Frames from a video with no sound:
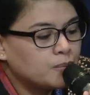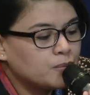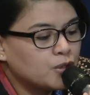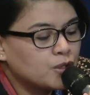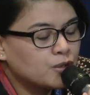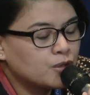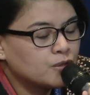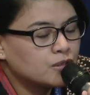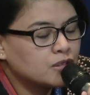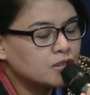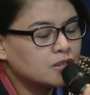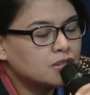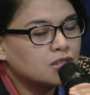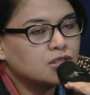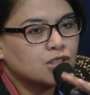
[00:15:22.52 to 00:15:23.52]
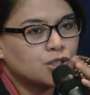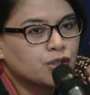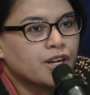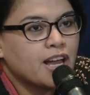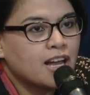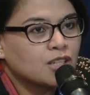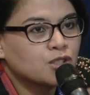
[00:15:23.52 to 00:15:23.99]
your
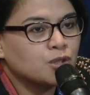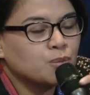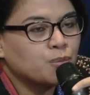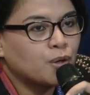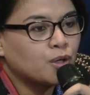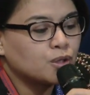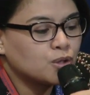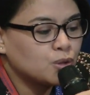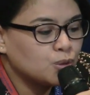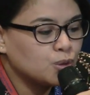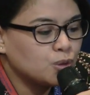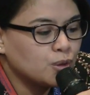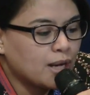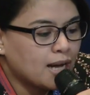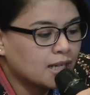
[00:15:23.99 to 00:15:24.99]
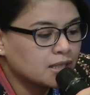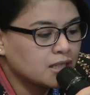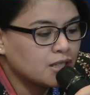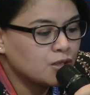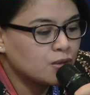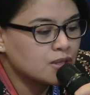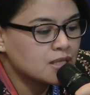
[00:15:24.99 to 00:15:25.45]
reaction po to
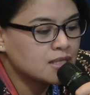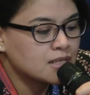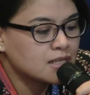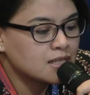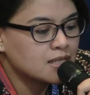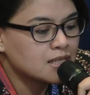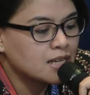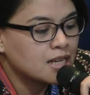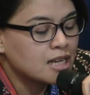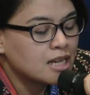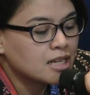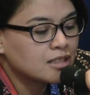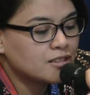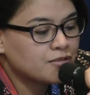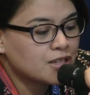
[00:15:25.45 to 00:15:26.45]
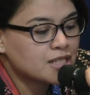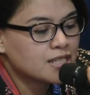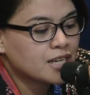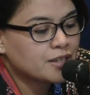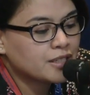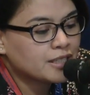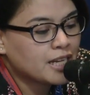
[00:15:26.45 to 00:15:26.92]
acting U.S. Defense
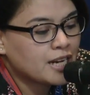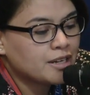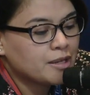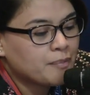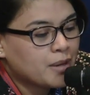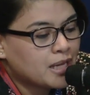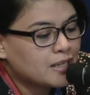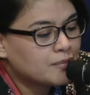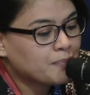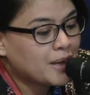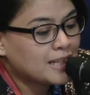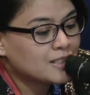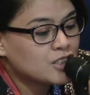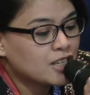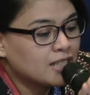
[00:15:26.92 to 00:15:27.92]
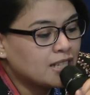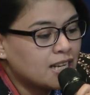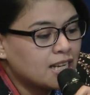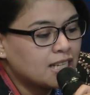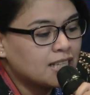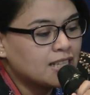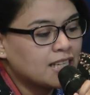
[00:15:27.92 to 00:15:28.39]
Secretary Pat
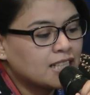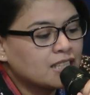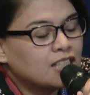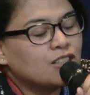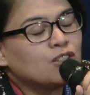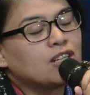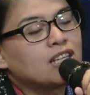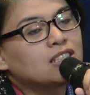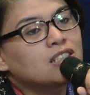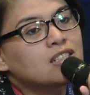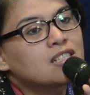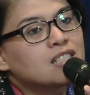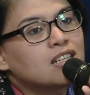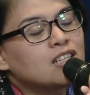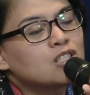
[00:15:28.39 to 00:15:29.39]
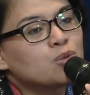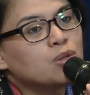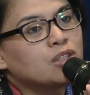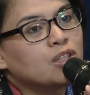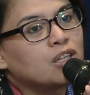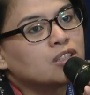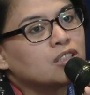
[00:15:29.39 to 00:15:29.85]
Shanahan that the United States
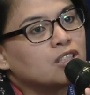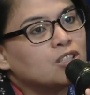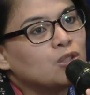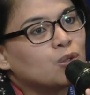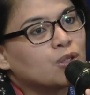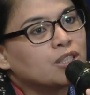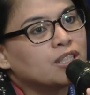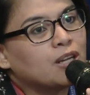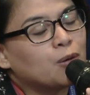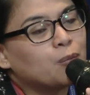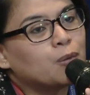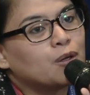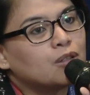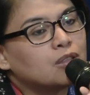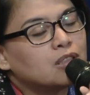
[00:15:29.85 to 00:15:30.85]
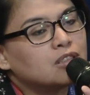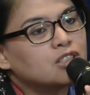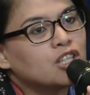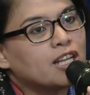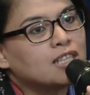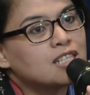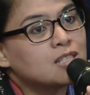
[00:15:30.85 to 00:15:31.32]
will not ignore daw po
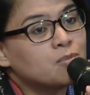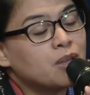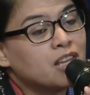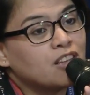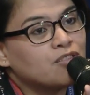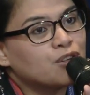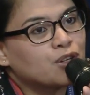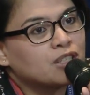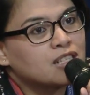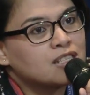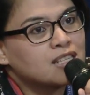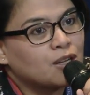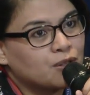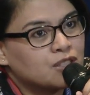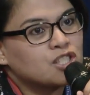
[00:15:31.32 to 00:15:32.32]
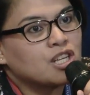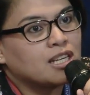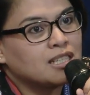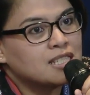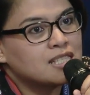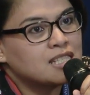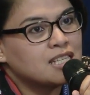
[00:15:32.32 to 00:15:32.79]
China's behavior in the South
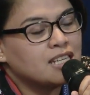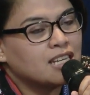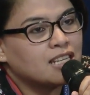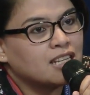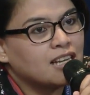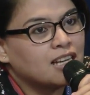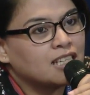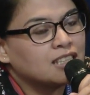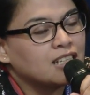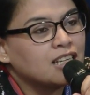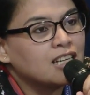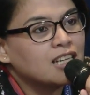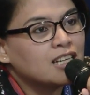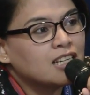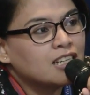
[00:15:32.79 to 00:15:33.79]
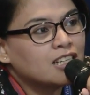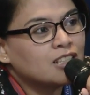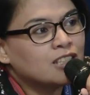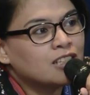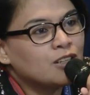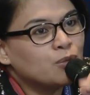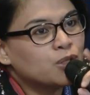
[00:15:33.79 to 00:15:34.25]
China Sea and that
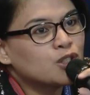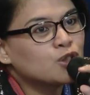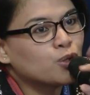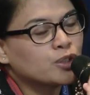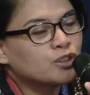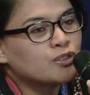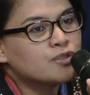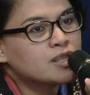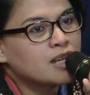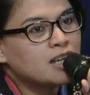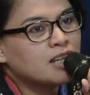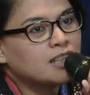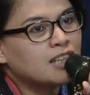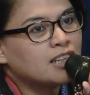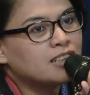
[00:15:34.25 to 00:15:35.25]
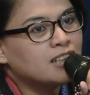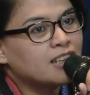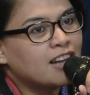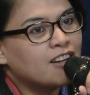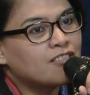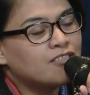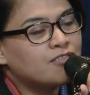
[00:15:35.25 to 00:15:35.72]
he was short of saying that
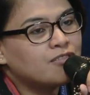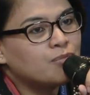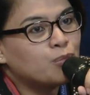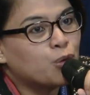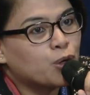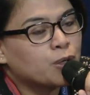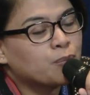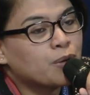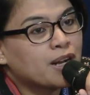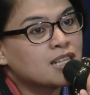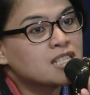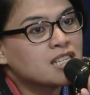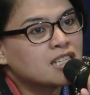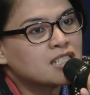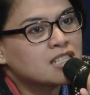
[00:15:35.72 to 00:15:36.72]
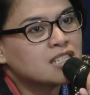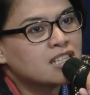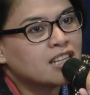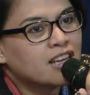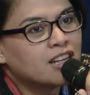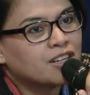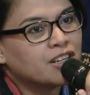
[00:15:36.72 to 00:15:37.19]
they'll have more presence
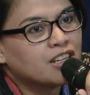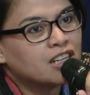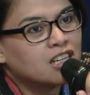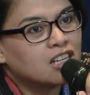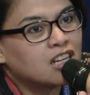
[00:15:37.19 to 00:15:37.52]
in the area.